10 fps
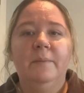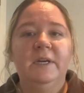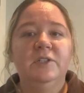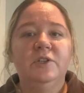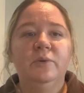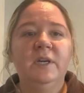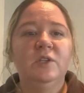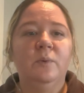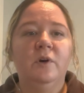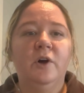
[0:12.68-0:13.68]
In 2
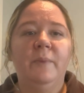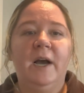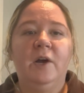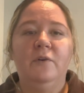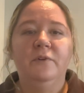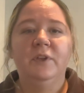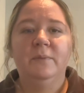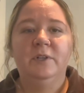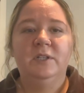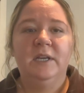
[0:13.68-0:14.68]
weeks, we'll go back over them
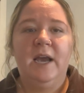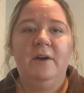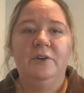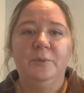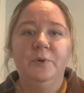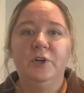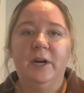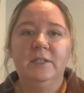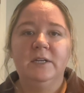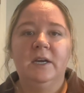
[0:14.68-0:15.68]
to see how you're
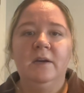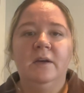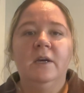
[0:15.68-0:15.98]
progressing.